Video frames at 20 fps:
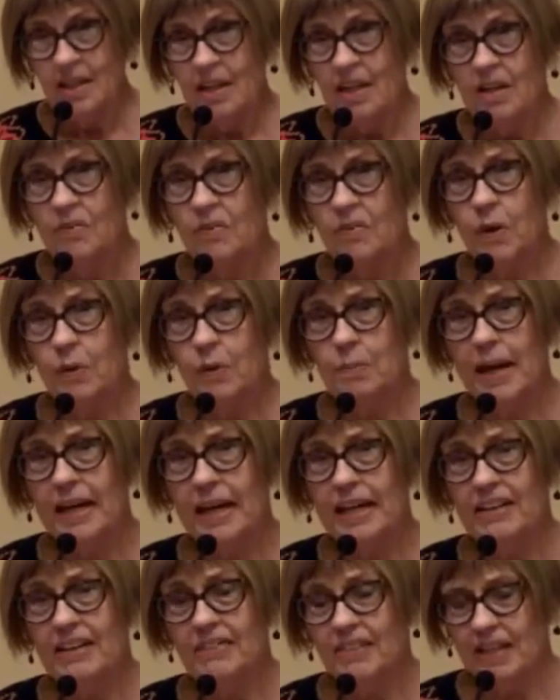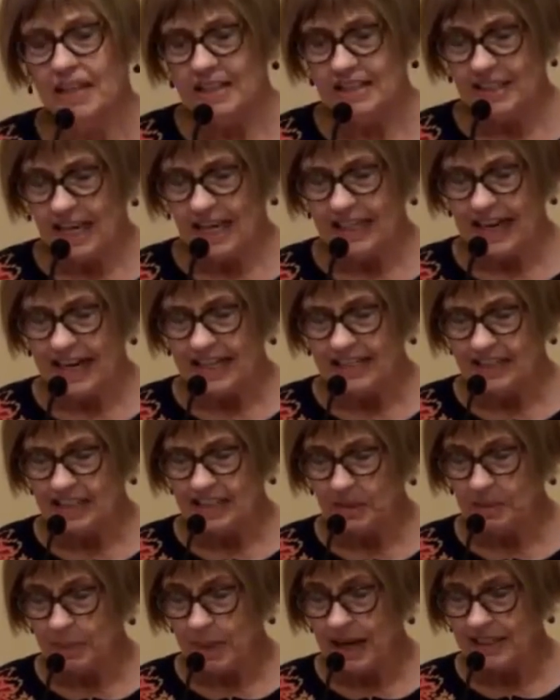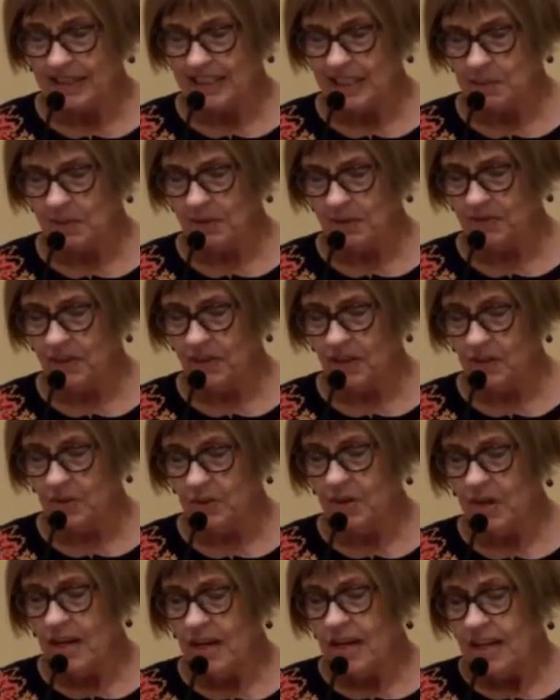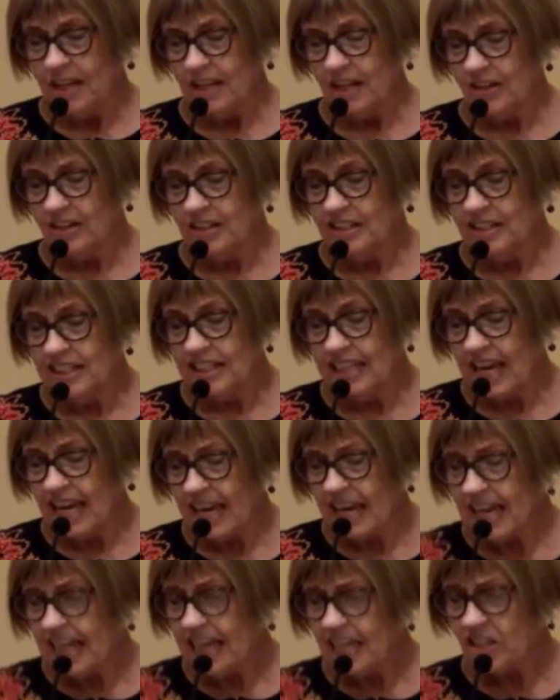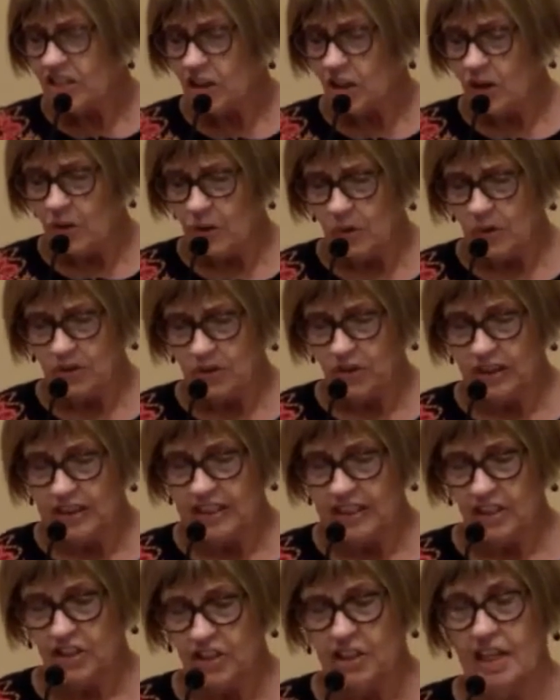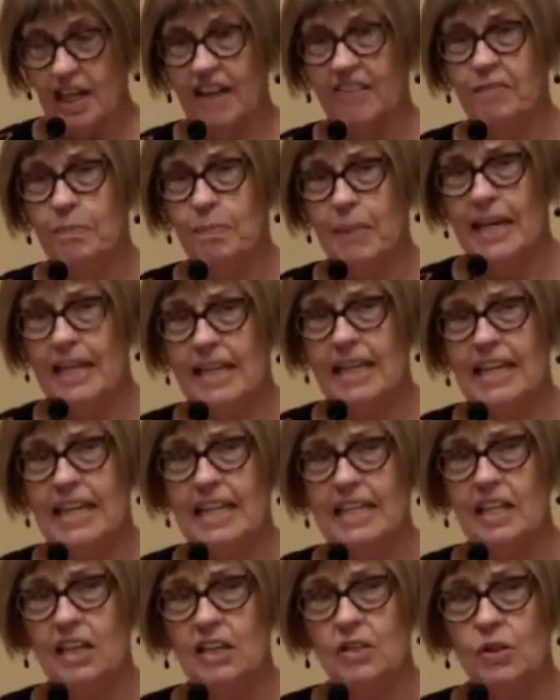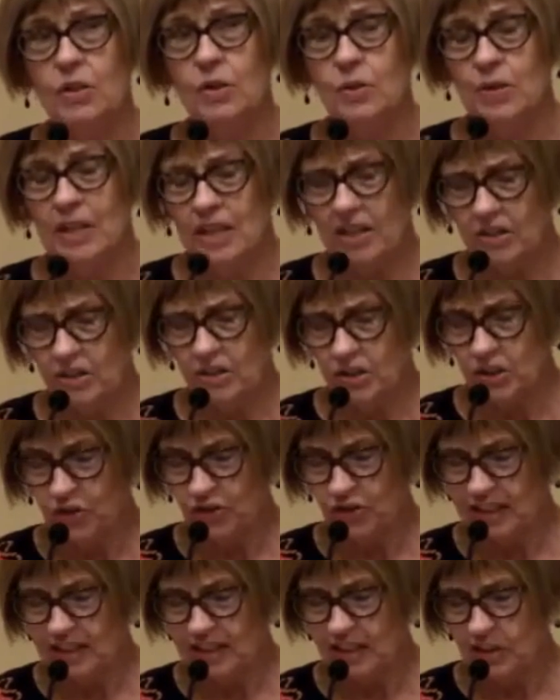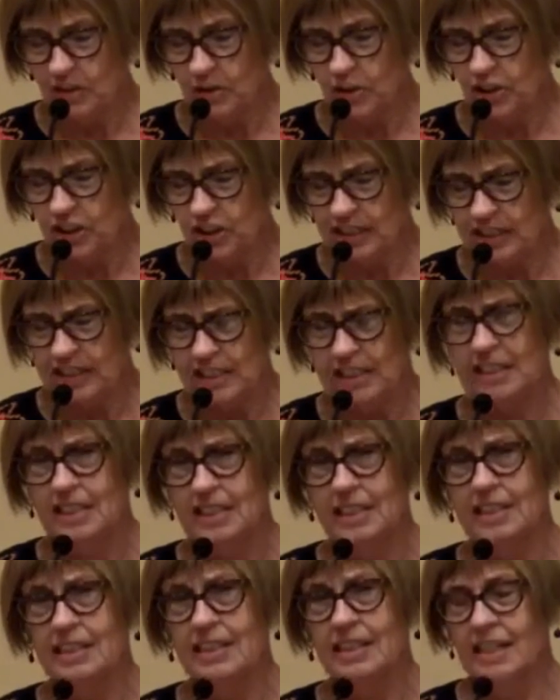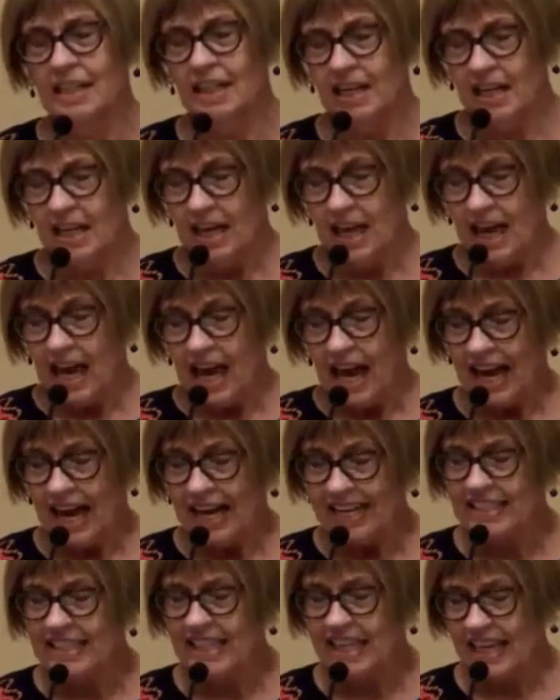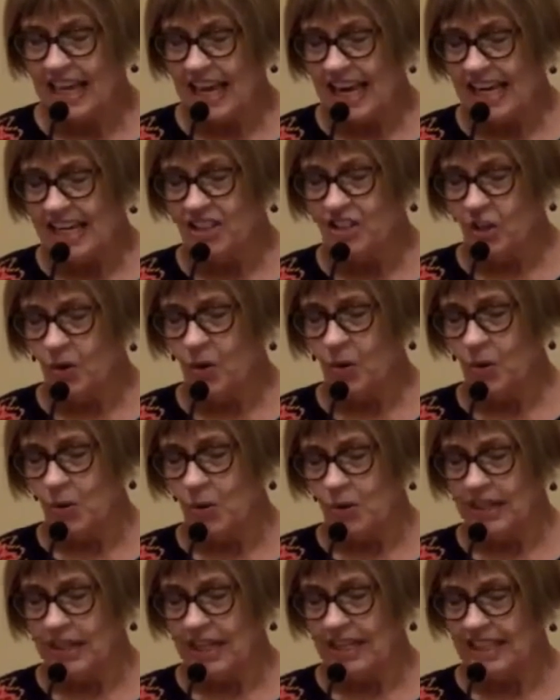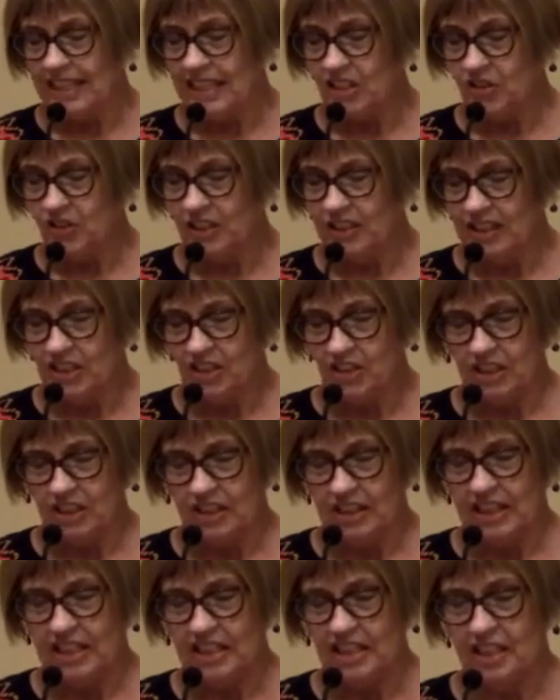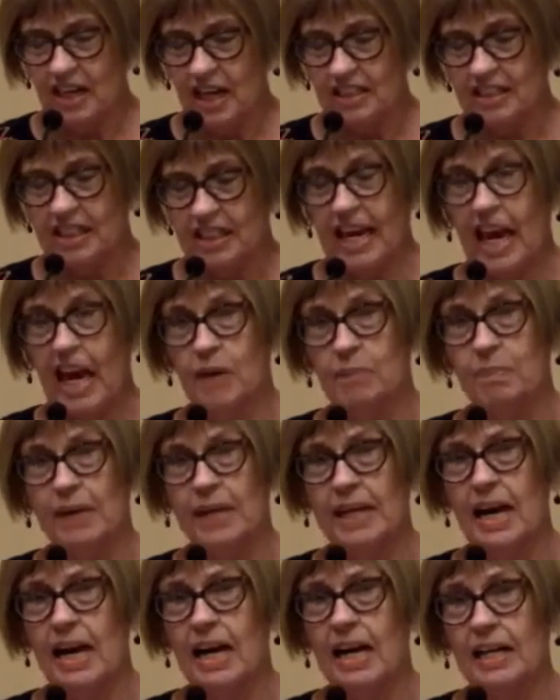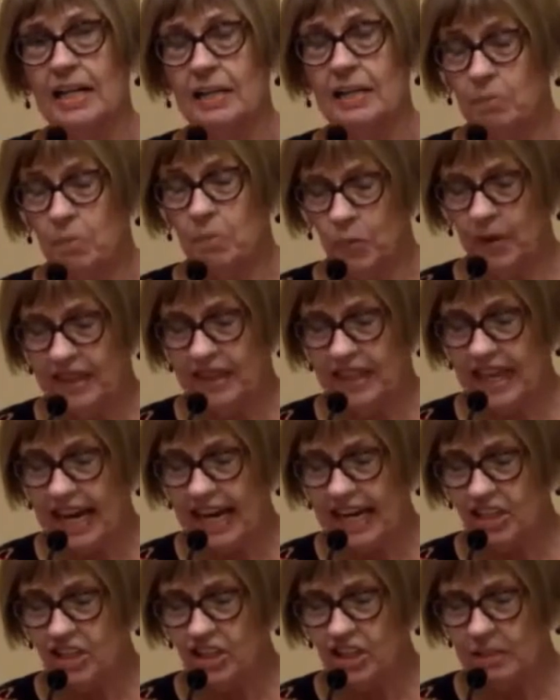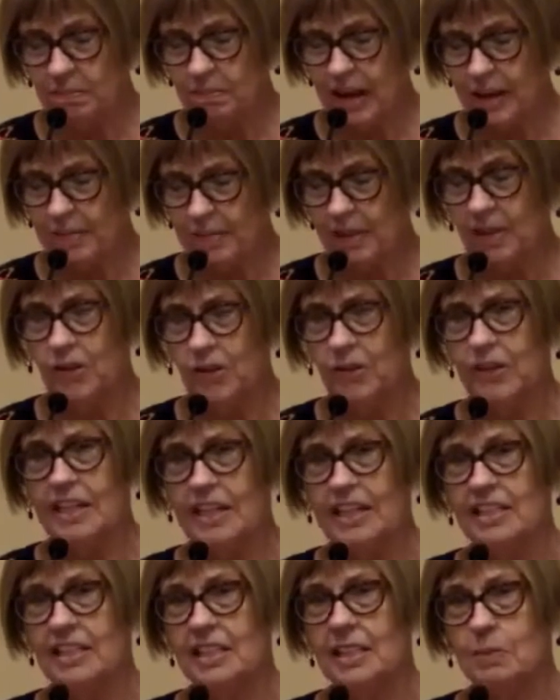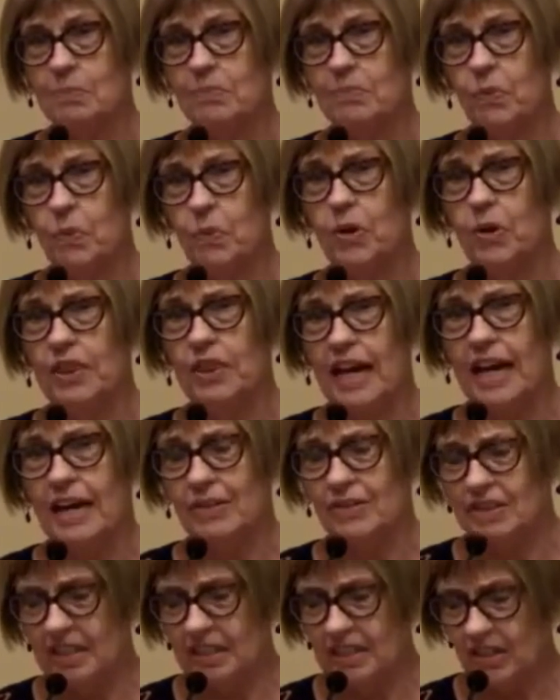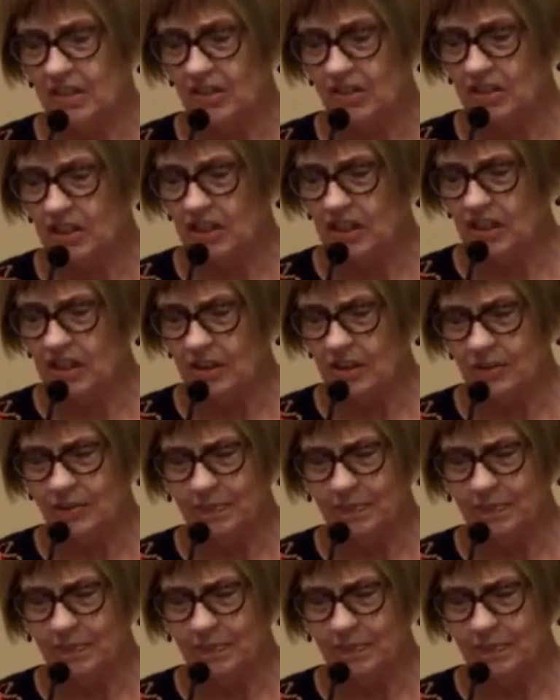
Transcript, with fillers: For many of us, and I suspect some of you, there is the age old tradition of making New Year's resolutions. I say age old as this tradition is thought to have begun with the ancient Babylonians some 4,000 years ago.